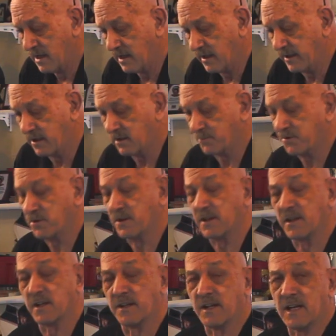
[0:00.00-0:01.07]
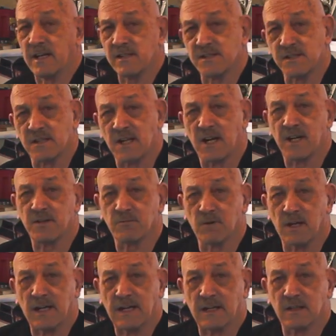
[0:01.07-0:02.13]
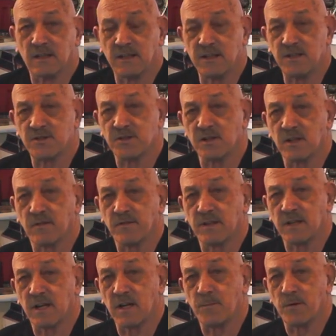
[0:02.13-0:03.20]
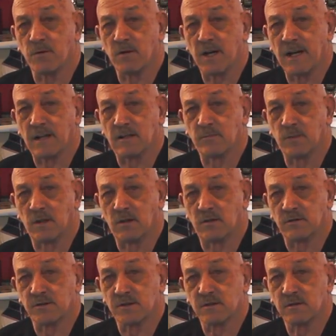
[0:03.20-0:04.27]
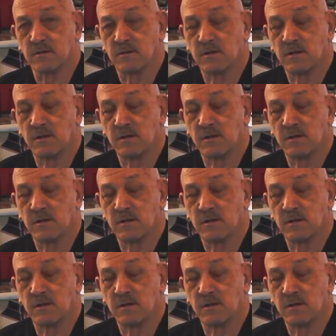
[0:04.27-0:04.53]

And it helps you get a nice tight rack each and every time you rack the balls.